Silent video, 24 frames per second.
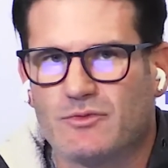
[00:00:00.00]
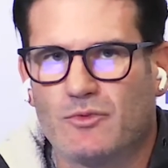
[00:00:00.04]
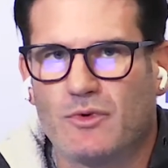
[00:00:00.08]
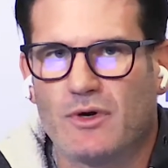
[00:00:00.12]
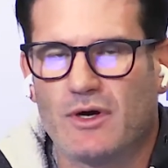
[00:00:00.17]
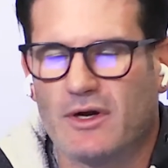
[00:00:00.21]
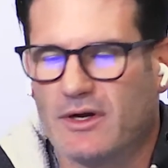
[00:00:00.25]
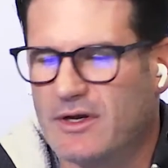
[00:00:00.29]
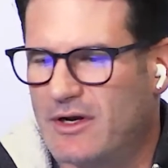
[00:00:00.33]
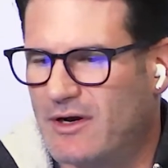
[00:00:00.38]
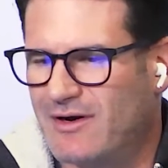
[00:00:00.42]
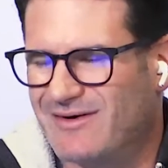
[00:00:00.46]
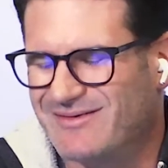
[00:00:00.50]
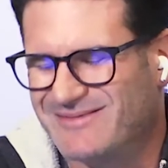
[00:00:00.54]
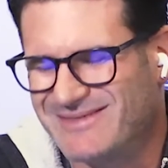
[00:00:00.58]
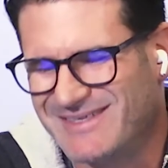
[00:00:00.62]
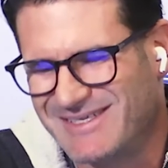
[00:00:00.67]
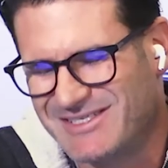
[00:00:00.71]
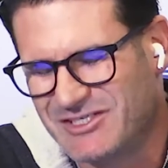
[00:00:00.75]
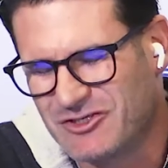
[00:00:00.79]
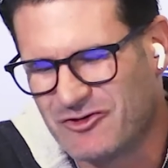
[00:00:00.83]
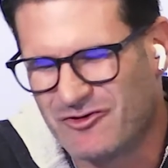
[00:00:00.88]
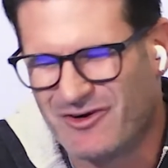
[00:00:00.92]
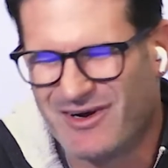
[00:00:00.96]
Where, you know,
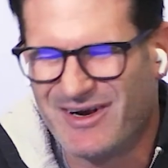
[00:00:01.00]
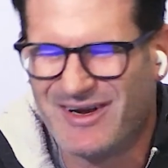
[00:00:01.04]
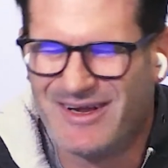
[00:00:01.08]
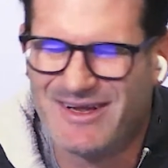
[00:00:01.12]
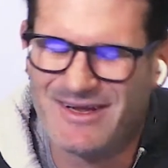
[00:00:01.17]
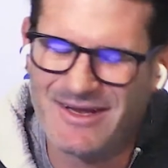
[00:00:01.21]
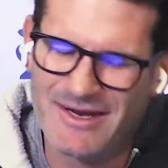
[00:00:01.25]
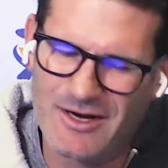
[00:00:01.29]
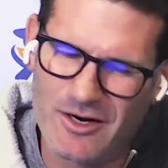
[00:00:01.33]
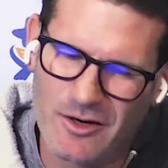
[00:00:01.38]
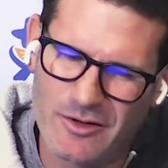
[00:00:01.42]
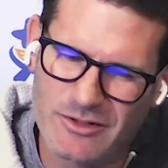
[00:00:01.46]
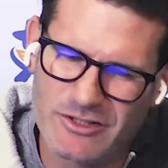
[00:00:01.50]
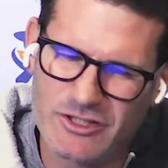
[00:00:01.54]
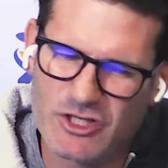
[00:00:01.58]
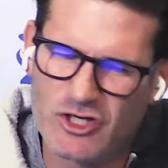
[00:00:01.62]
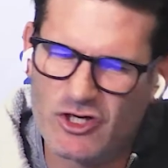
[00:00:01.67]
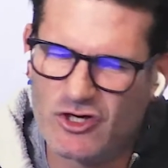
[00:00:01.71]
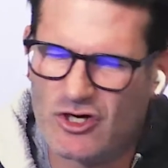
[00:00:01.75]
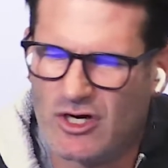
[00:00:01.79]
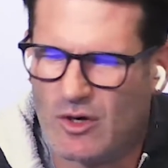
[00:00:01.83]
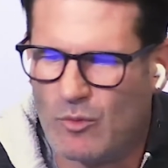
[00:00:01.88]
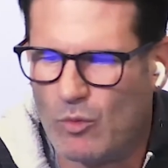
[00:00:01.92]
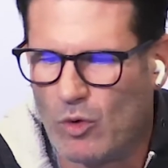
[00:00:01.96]
it's great, you know, it's
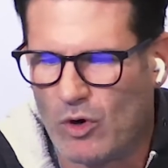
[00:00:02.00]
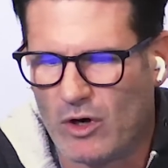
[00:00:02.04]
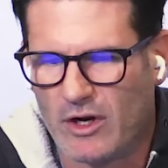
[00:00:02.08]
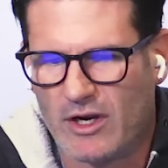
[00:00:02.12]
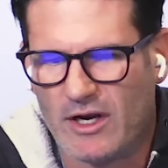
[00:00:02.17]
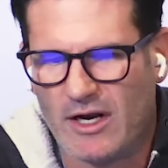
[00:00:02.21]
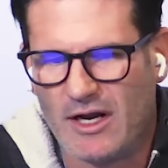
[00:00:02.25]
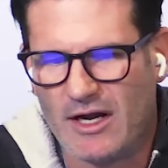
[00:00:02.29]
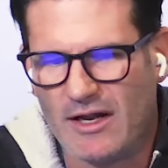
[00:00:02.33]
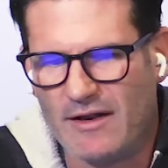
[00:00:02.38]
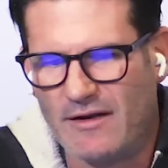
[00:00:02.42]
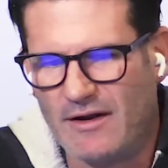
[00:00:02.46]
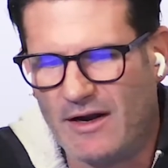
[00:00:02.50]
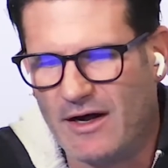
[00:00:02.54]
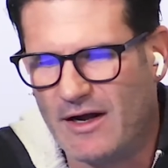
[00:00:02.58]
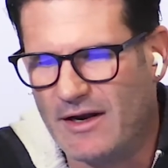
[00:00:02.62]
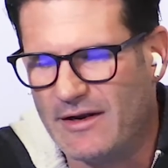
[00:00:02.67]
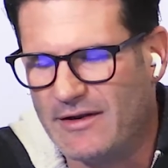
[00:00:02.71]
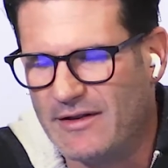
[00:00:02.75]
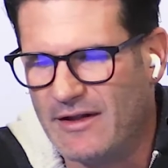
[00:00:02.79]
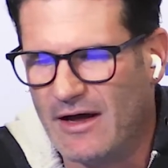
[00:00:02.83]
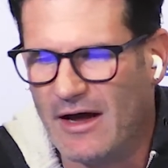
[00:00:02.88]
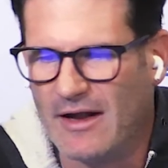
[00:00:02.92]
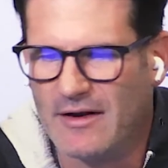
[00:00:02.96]
good. I'm working
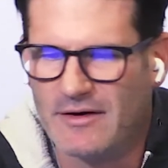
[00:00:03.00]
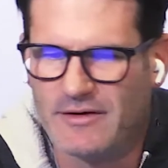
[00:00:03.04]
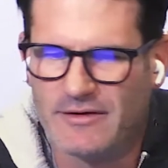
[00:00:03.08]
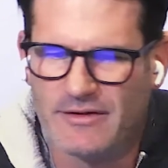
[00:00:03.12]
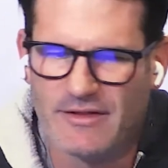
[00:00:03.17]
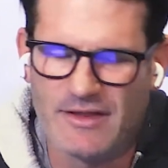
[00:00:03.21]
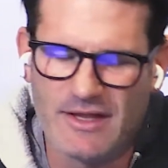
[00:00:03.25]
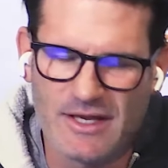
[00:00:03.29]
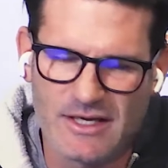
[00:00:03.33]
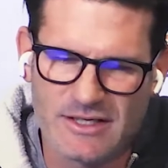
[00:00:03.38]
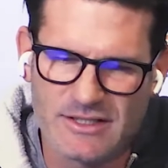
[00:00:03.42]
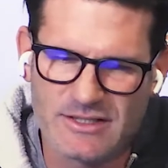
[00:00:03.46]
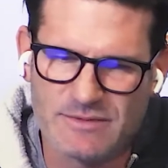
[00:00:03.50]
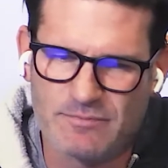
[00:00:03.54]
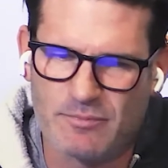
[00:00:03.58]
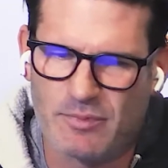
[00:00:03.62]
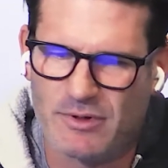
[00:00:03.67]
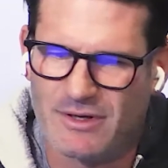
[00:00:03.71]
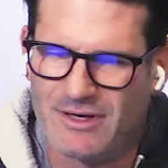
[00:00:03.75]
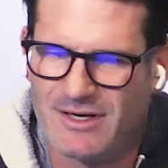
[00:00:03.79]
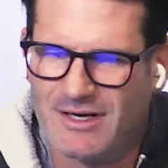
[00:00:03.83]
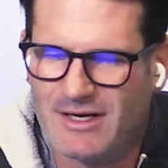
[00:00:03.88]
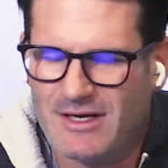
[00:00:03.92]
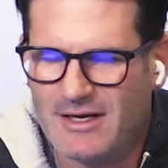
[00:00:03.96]
on this,
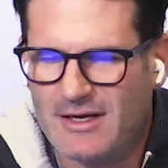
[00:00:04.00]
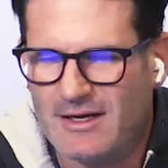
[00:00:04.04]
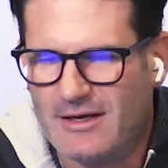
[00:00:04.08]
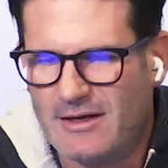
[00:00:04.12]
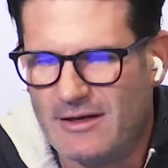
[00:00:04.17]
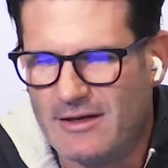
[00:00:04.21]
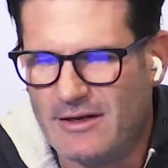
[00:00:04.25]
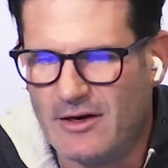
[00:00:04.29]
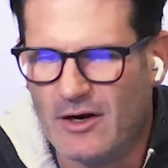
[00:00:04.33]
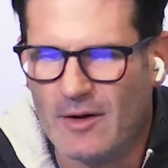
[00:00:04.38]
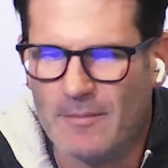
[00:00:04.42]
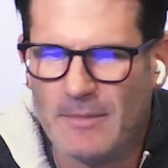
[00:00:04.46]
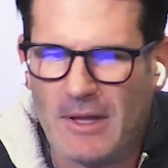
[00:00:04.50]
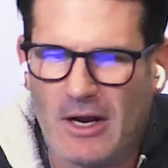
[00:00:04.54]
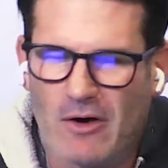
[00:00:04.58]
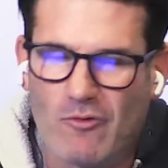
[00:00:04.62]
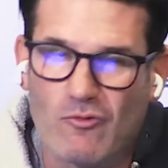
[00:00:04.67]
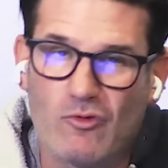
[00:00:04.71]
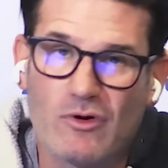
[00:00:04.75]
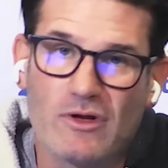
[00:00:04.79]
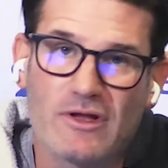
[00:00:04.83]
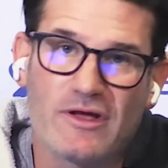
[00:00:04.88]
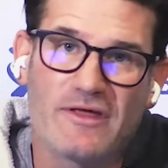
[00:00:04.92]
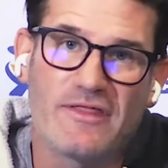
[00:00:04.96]
but, you know, I'm not
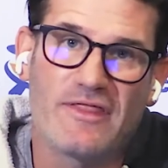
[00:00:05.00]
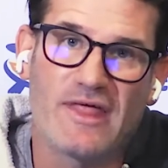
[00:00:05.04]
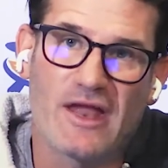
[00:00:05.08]
really